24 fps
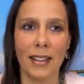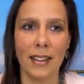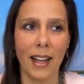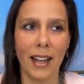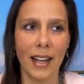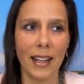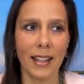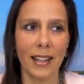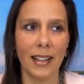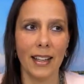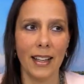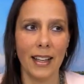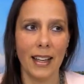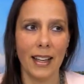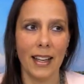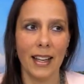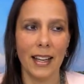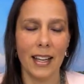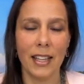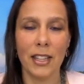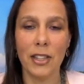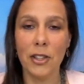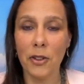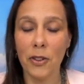Like,
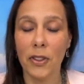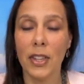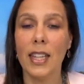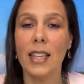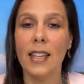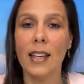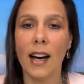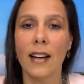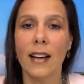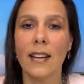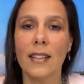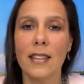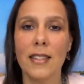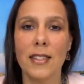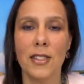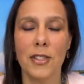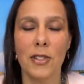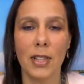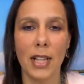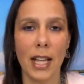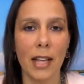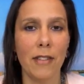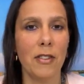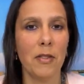you're the youngest
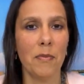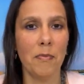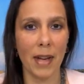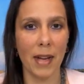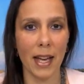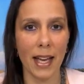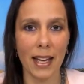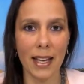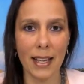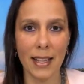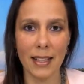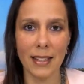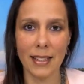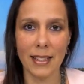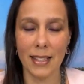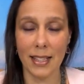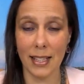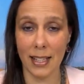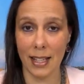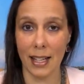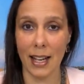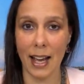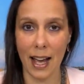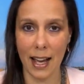you'll ever be
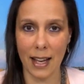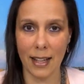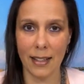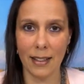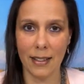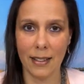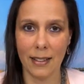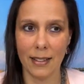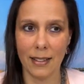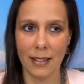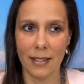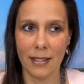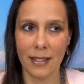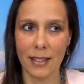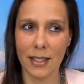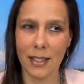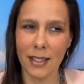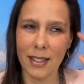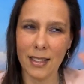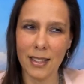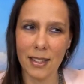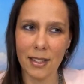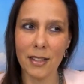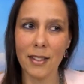today. So
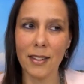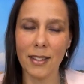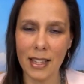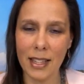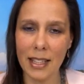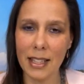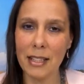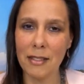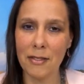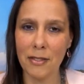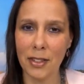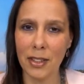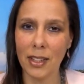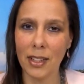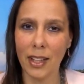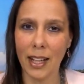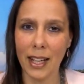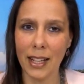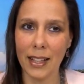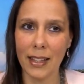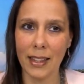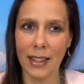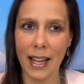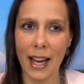sort of think of it
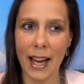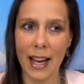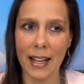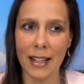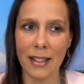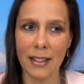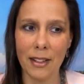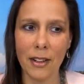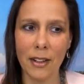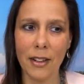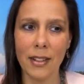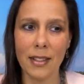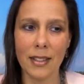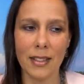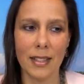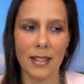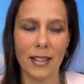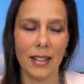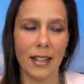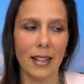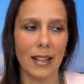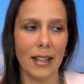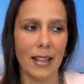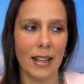like that. Not,
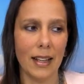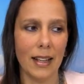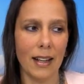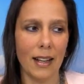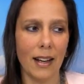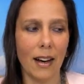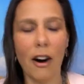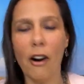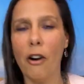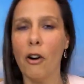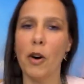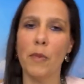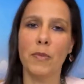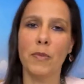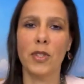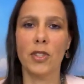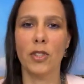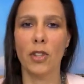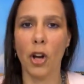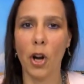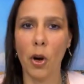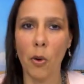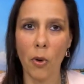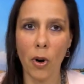I'm
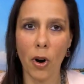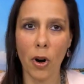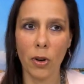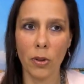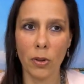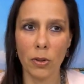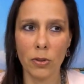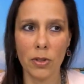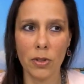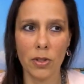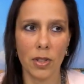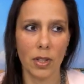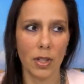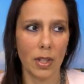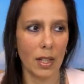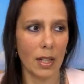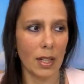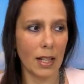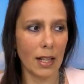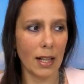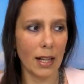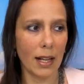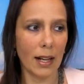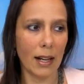so old.
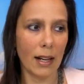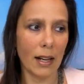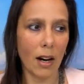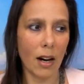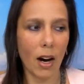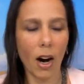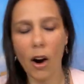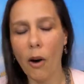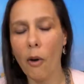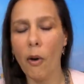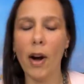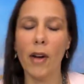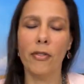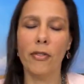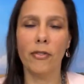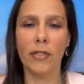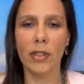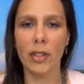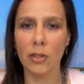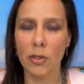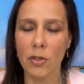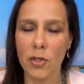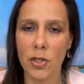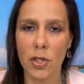I
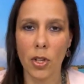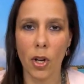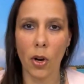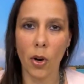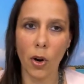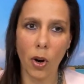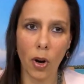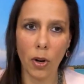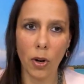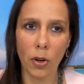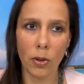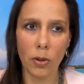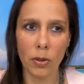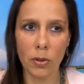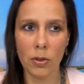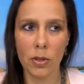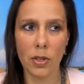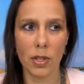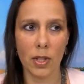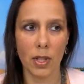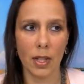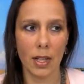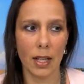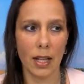feel so old.
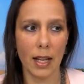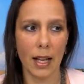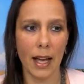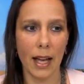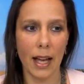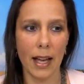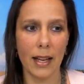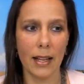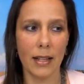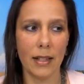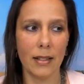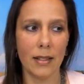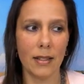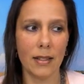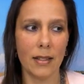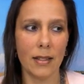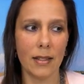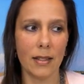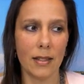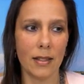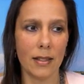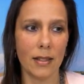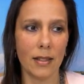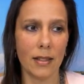And
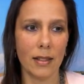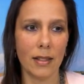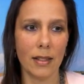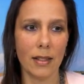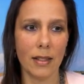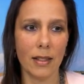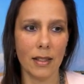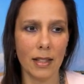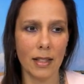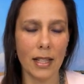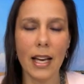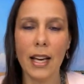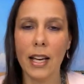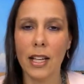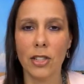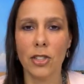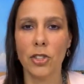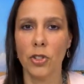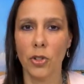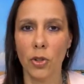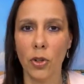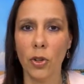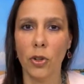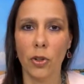yeah,
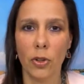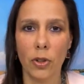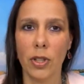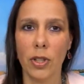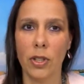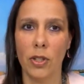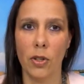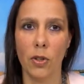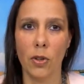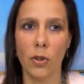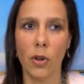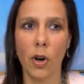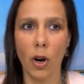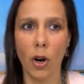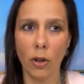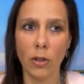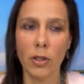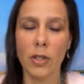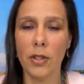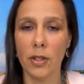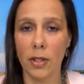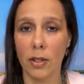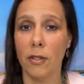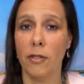sure, you're
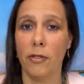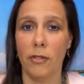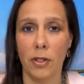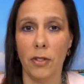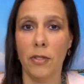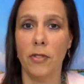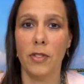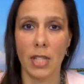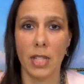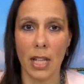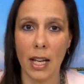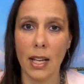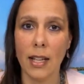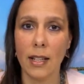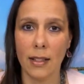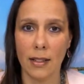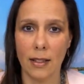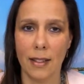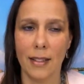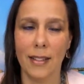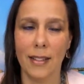older than 15.